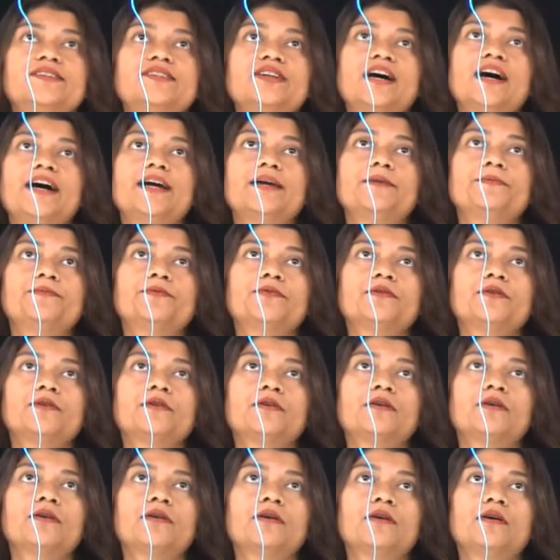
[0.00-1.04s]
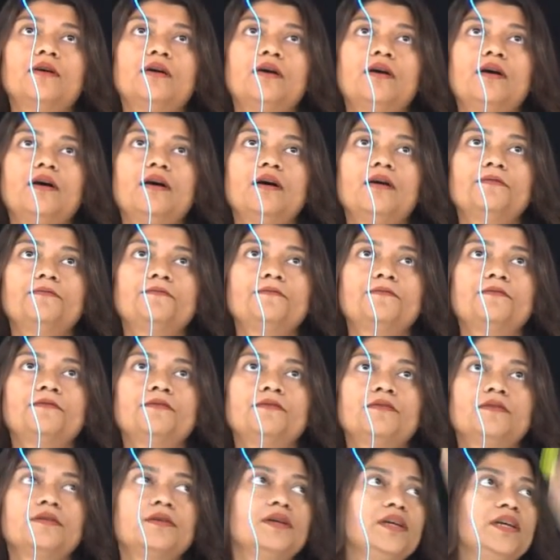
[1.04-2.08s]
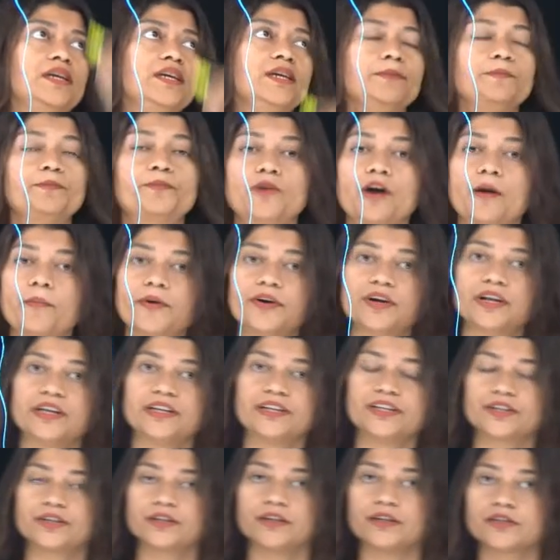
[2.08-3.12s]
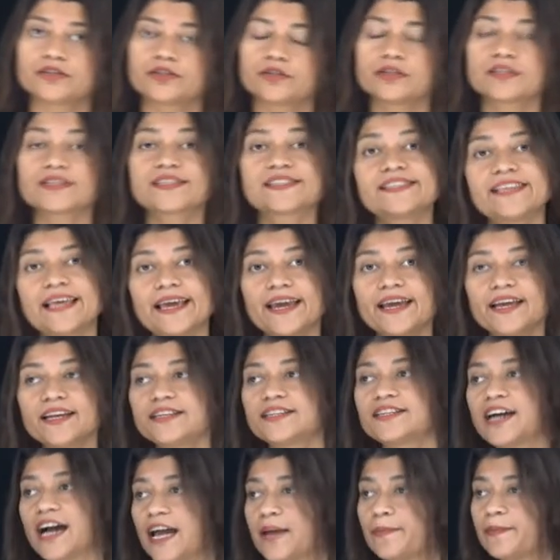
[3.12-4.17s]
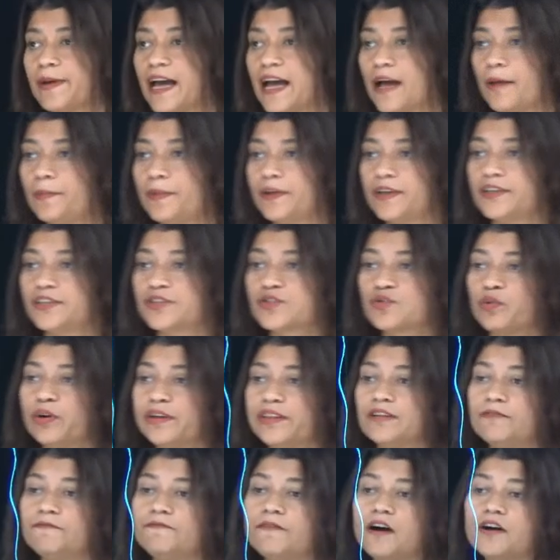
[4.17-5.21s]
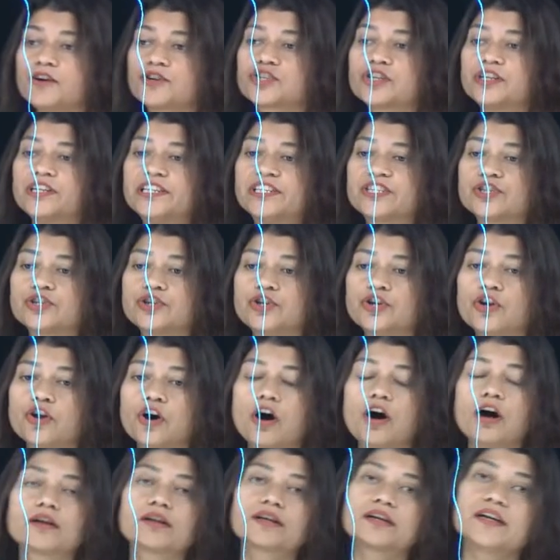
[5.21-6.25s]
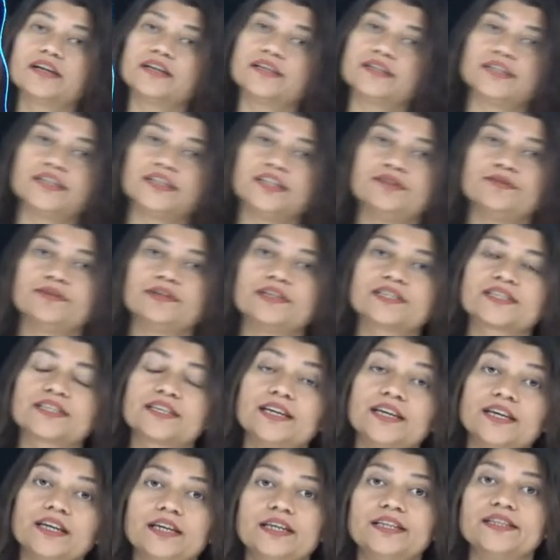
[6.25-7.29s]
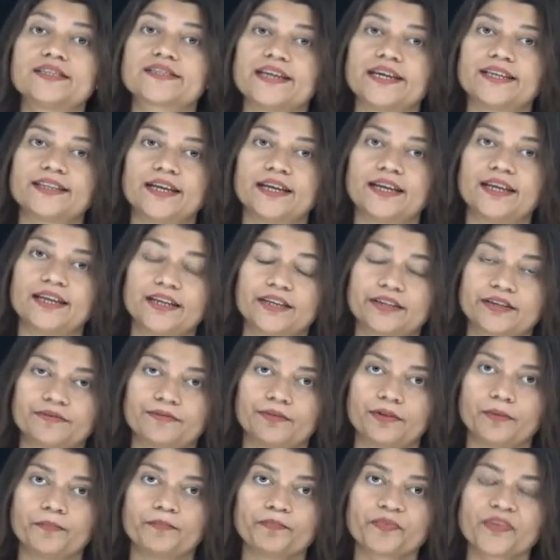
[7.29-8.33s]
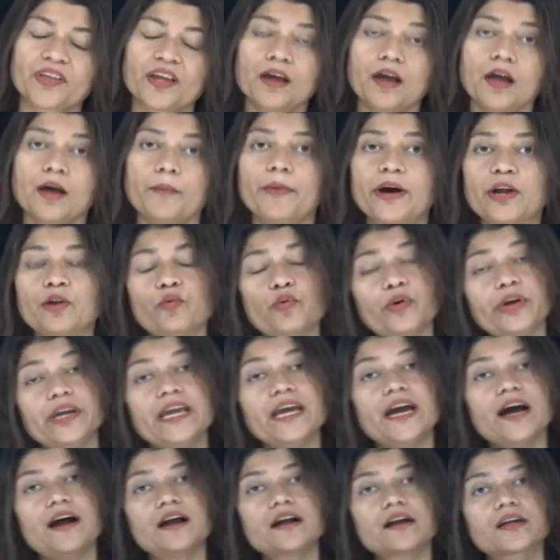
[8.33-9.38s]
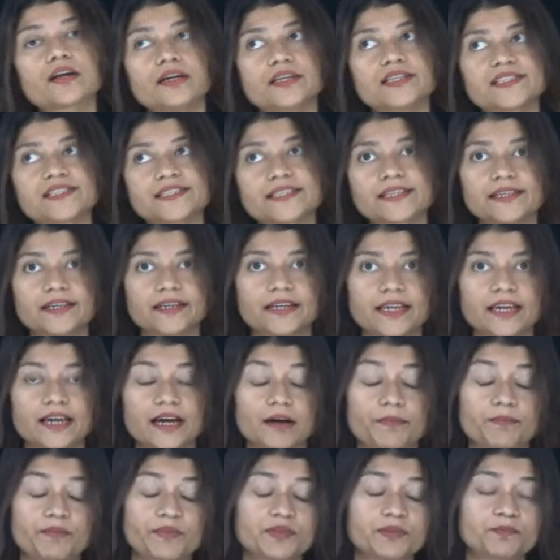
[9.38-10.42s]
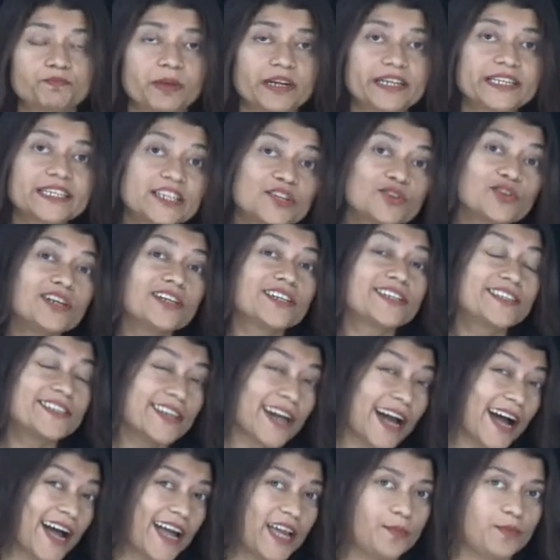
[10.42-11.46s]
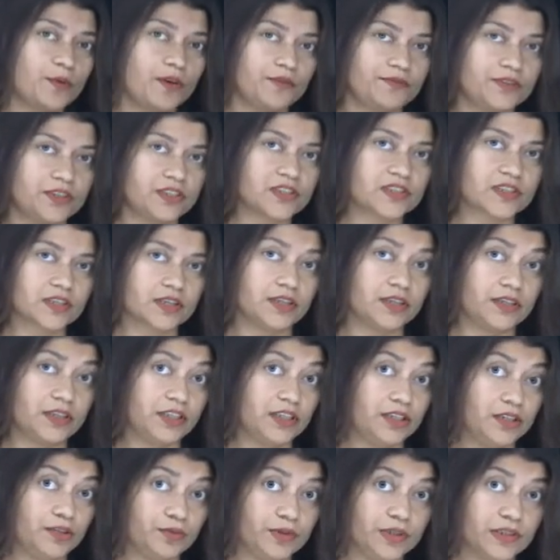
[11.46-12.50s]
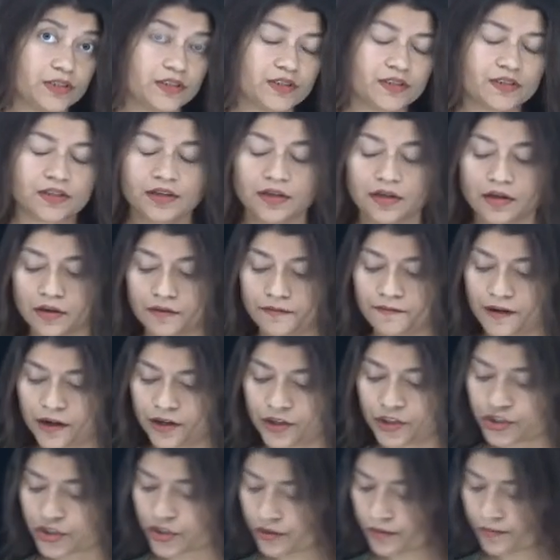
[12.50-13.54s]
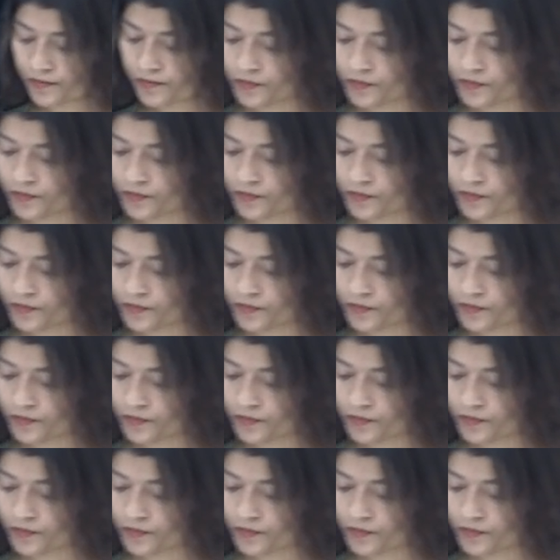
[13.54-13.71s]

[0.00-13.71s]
type of improper integral. So the second type happens when the function is not continuous inside that interval. But we are considering a particular type of discontinuous function.